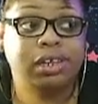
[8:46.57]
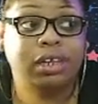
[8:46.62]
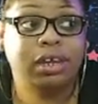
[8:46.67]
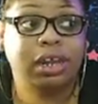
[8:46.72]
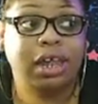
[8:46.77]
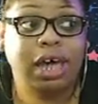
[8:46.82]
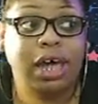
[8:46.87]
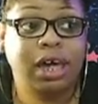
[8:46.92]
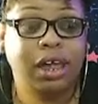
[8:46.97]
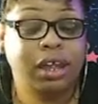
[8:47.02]

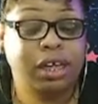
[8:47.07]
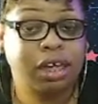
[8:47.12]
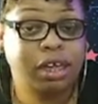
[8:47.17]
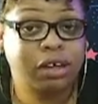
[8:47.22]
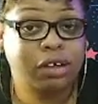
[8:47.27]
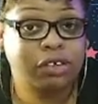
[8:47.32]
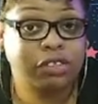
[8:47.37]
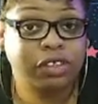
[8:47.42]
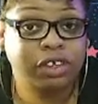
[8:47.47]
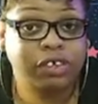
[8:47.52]
not
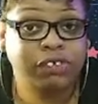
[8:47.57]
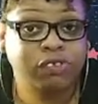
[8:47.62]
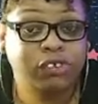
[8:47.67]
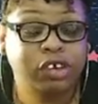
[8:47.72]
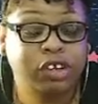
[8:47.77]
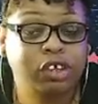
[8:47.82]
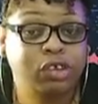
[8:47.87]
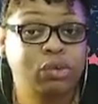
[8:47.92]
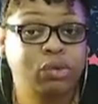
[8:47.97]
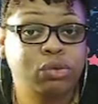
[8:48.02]
healthy for
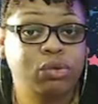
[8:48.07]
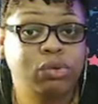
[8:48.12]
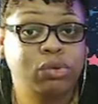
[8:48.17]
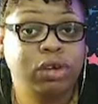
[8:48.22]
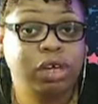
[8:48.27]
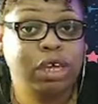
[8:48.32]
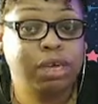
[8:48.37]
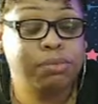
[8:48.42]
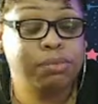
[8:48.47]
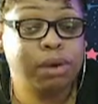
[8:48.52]
you
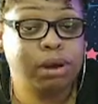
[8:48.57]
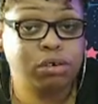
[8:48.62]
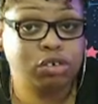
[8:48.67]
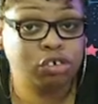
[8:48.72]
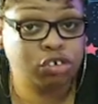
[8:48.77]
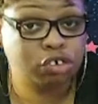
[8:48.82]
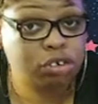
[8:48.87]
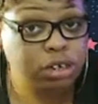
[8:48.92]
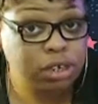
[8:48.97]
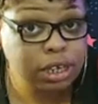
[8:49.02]

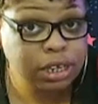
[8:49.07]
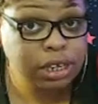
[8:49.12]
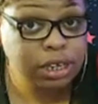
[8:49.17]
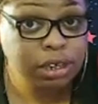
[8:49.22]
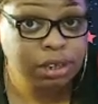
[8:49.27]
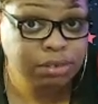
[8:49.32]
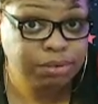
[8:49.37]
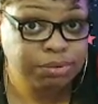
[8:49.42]
emotionally.